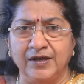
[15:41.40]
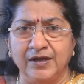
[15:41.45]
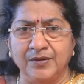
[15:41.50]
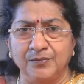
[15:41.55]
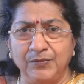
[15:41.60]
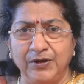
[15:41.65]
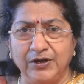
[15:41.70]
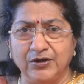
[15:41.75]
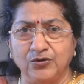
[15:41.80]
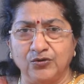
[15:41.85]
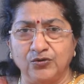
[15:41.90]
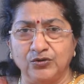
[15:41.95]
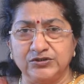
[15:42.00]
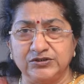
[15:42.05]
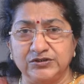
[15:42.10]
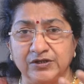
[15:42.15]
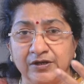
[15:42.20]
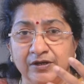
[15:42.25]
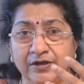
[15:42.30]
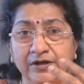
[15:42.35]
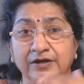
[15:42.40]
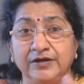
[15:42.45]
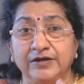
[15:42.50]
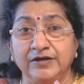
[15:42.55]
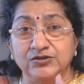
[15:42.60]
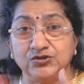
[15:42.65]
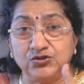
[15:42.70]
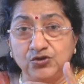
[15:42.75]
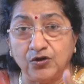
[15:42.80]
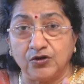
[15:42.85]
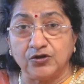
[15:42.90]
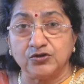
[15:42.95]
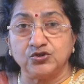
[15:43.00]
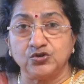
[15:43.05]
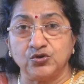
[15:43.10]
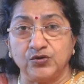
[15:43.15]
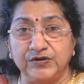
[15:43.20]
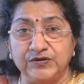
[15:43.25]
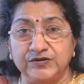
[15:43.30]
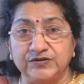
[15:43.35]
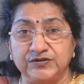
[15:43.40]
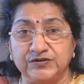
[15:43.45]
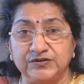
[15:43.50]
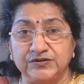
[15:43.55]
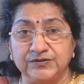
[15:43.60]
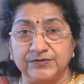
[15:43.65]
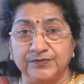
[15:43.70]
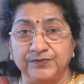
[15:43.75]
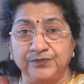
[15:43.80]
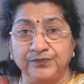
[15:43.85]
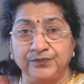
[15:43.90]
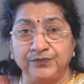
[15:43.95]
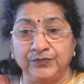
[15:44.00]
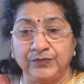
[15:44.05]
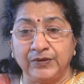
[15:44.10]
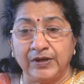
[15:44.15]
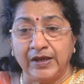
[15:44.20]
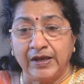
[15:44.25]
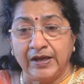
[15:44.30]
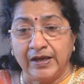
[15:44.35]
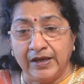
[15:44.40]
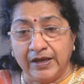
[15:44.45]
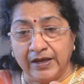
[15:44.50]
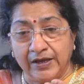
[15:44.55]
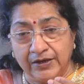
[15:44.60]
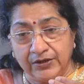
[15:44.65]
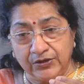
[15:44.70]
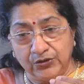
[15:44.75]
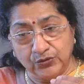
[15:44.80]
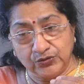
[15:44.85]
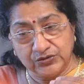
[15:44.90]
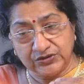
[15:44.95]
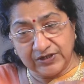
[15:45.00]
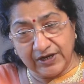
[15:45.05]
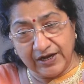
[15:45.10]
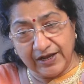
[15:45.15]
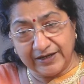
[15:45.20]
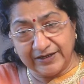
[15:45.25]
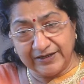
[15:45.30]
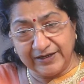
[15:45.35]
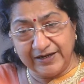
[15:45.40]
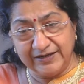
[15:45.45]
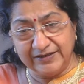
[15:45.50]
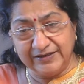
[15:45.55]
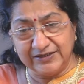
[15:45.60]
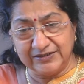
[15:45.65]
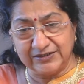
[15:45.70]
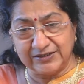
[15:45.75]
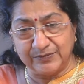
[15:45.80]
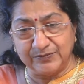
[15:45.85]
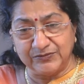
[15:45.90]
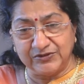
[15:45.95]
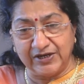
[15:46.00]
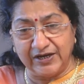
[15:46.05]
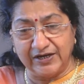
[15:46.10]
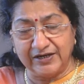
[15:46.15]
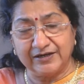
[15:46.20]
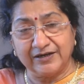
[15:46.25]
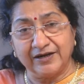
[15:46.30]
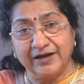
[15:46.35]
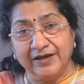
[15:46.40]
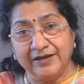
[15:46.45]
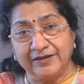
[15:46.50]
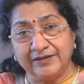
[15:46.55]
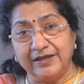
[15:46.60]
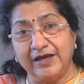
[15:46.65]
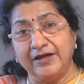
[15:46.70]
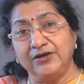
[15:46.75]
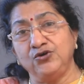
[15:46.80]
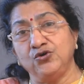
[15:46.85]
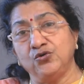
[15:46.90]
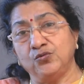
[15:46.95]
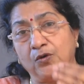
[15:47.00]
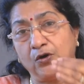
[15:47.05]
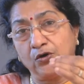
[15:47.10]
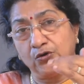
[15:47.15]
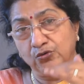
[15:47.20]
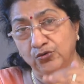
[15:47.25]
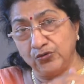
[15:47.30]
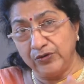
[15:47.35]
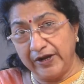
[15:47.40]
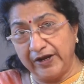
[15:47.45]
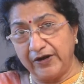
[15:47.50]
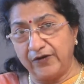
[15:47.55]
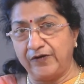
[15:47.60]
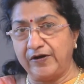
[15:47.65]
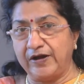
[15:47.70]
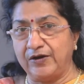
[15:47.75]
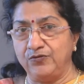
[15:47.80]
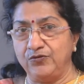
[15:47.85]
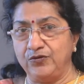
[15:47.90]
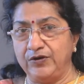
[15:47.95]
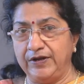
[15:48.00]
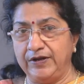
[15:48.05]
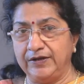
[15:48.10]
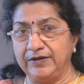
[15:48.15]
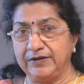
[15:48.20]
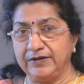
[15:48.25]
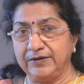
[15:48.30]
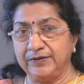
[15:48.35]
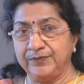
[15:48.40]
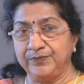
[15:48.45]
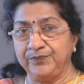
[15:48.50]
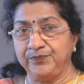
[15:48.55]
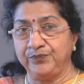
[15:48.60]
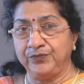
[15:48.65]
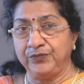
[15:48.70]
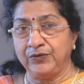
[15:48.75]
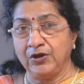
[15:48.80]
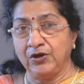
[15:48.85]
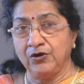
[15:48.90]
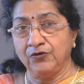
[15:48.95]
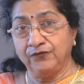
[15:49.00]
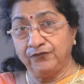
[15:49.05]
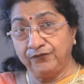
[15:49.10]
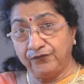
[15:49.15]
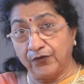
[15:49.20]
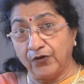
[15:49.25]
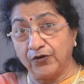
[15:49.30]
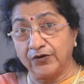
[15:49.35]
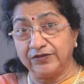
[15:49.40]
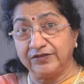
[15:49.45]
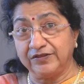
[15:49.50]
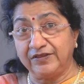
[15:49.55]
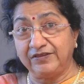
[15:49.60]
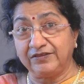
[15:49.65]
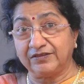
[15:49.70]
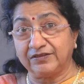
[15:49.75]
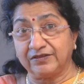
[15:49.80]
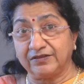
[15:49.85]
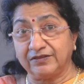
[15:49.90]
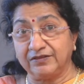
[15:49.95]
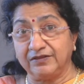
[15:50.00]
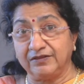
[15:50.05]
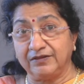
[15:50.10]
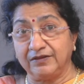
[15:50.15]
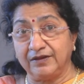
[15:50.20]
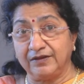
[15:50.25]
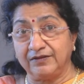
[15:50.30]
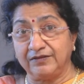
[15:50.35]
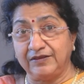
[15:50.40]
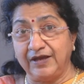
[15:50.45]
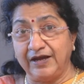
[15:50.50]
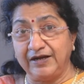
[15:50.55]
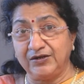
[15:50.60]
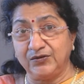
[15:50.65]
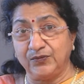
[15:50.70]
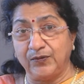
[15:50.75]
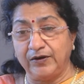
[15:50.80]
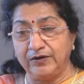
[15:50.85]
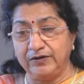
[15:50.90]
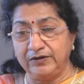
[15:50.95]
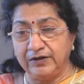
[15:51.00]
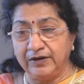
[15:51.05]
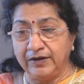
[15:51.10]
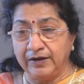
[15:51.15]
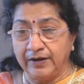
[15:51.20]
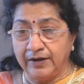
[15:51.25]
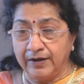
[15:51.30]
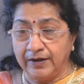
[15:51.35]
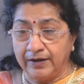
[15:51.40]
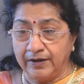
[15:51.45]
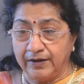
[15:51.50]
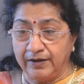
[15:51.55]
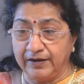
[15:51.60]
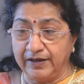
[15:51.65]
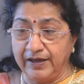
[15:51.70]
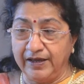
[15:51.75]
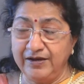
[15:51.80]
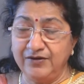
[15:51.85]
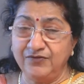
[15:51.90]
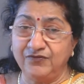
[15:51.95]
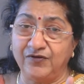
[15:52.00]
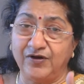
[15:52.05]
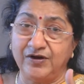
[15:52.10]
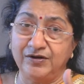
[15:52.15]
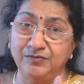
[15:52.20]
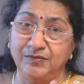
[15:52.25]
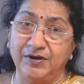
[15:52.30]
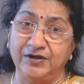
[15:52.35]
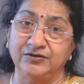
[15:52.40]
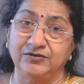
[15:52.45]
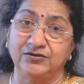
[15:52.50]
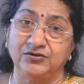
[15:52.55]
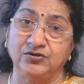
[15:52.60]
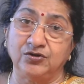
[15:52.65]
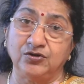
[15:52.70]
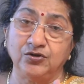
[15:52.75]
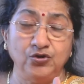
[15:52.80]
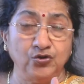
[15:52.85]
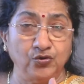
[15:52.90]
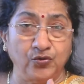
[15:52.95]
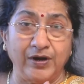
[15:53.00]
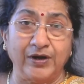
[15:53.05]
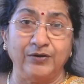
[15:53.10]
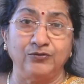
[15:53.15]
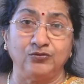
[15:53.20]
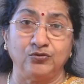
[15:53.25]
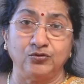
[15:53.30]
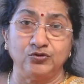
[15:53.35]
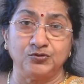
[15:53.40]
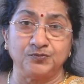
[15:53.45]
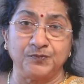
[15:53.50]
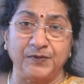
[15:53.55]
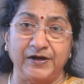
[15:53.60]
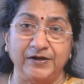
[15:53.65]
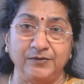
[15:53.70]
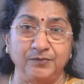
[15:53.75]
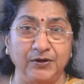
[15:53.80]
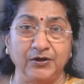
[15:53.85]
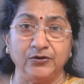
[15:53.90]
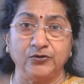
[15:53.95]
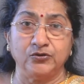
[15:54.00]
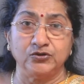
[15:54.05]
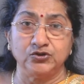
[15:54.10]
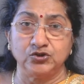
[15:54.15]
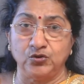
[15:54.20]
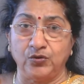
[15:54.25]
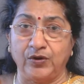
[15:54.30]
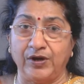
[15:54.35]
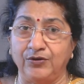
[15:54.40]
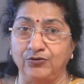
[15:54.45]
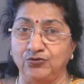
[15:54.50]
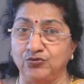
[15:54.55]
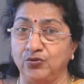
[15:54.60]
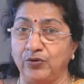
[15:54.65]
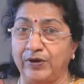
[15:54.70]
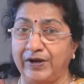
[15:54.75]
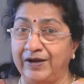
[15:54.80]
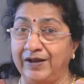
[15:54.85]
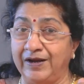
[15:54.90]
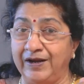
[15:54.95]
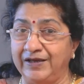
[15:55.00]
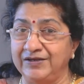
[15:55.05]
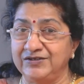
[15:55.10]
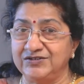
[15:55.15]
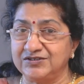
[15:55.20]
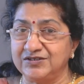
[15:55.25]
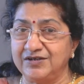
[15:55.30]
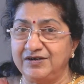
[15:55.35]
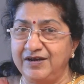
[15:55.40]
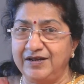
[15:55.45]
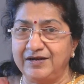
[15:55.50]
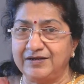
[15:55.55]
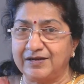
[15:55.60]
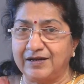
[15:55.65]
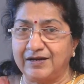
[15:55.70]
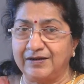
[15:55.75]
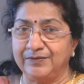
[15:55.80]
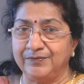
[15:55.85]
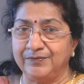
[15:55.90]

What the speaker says: because it is your choice. You selected the subject, then you want to narrow down it. For that one, again 1 month you have to spend, because you have to analyze the data